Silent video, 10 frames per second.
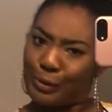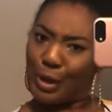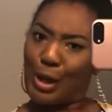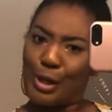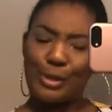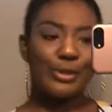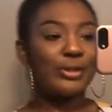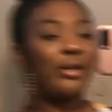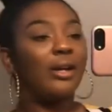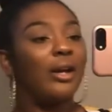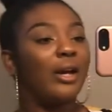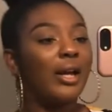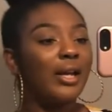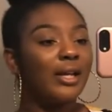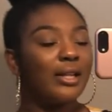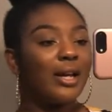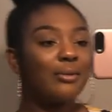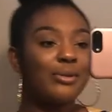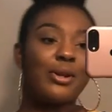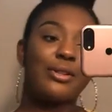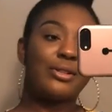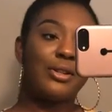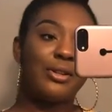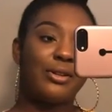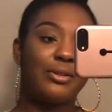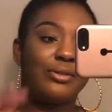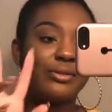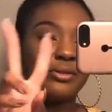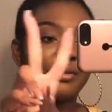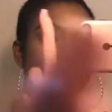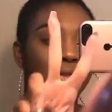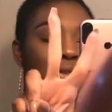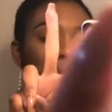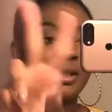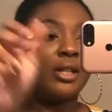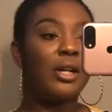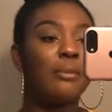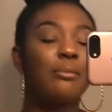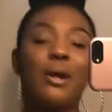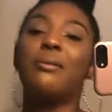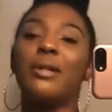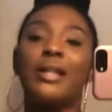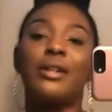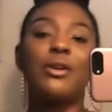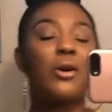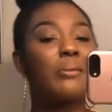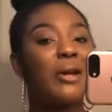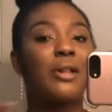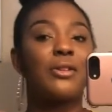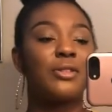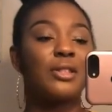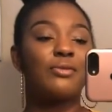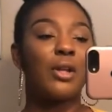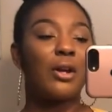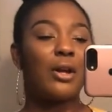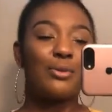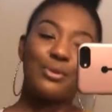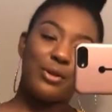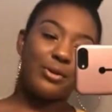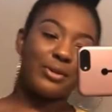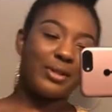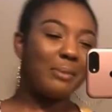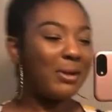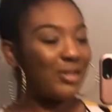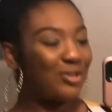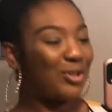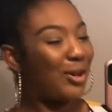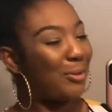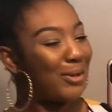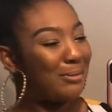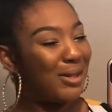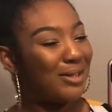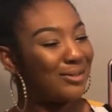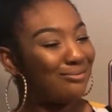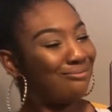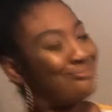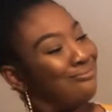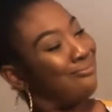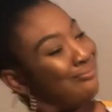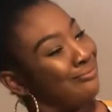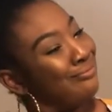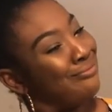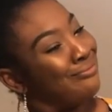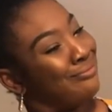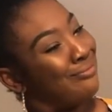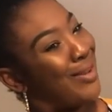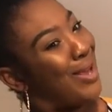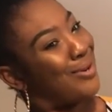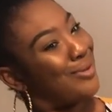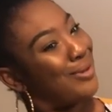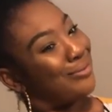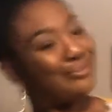Yes, and I will talk to y'all. Probably later, or I might close this vlog out. Who knows? I might show y'all what I'm eating. I don't know.